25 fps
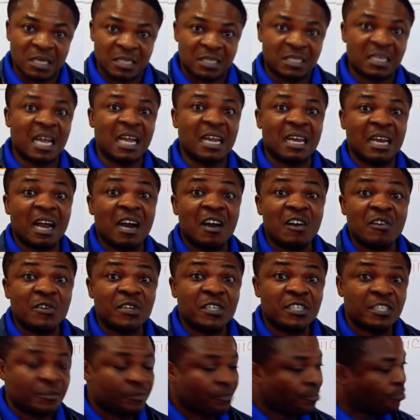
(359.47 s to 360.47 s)
sign
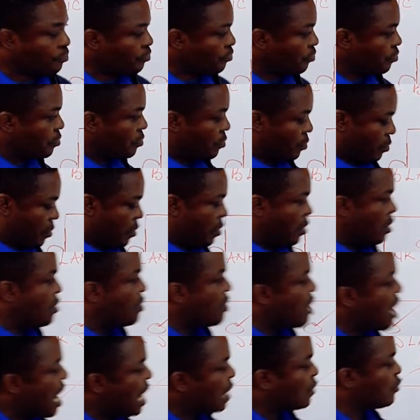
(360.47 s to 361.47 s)
language.
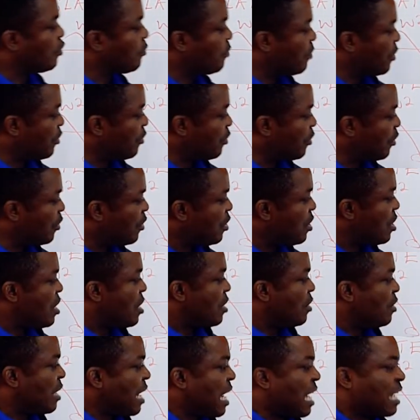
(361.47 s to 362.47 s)
There has to be
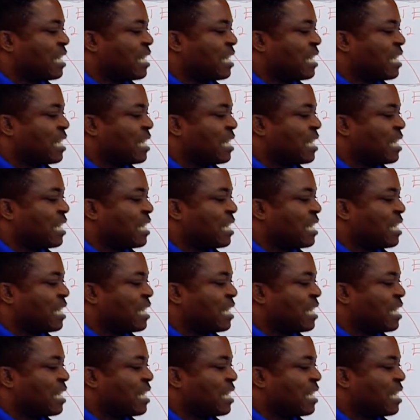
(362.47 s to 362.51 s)
the